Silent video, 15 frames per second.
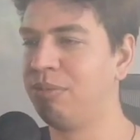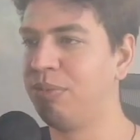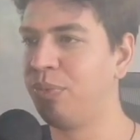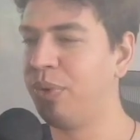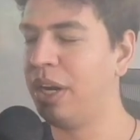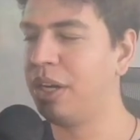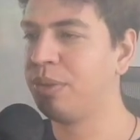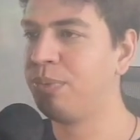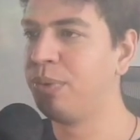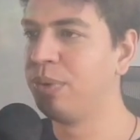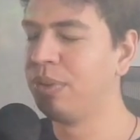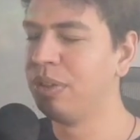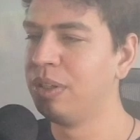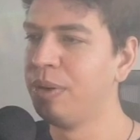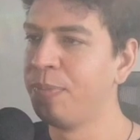React
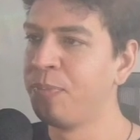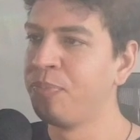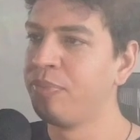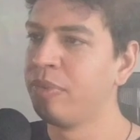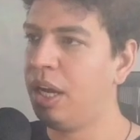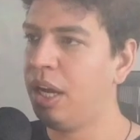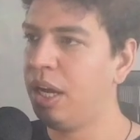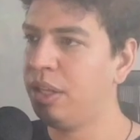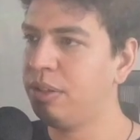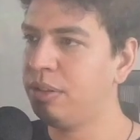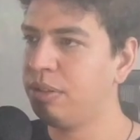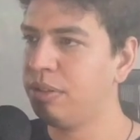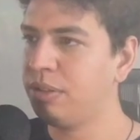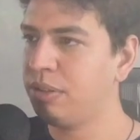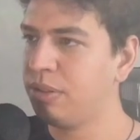rule. And
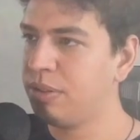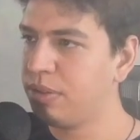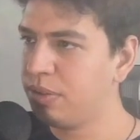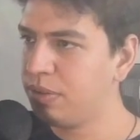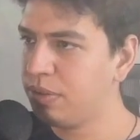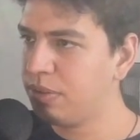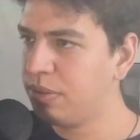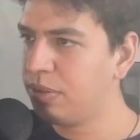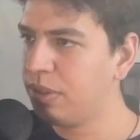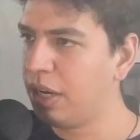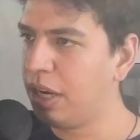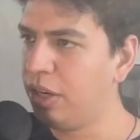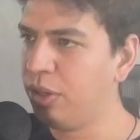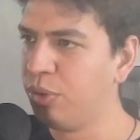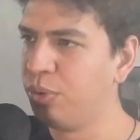I
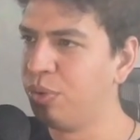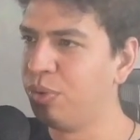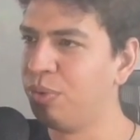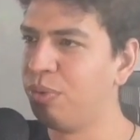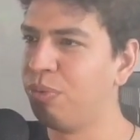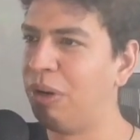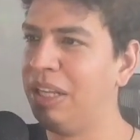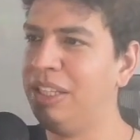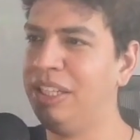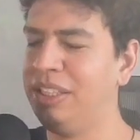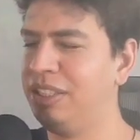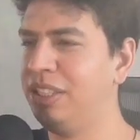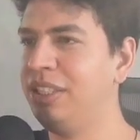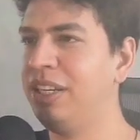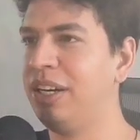don't know why I didn't
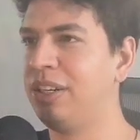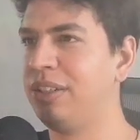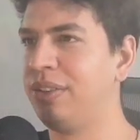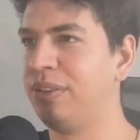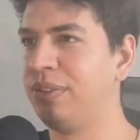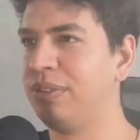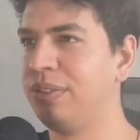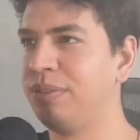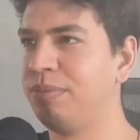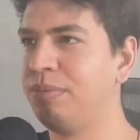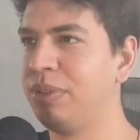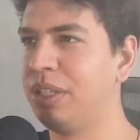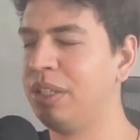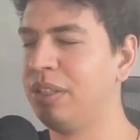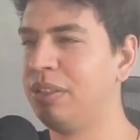see the error though,
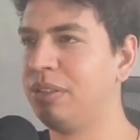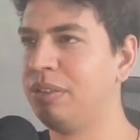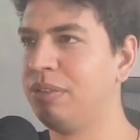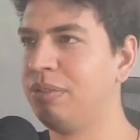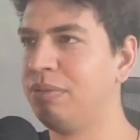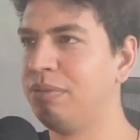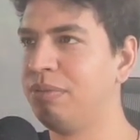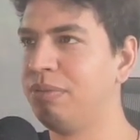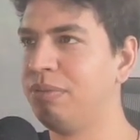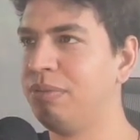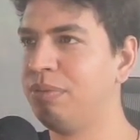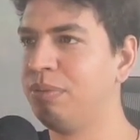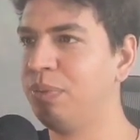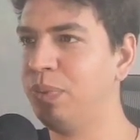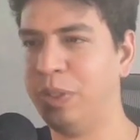because
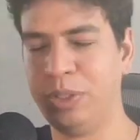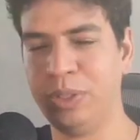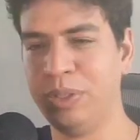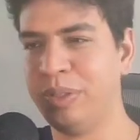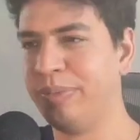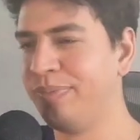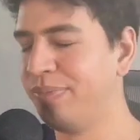we should.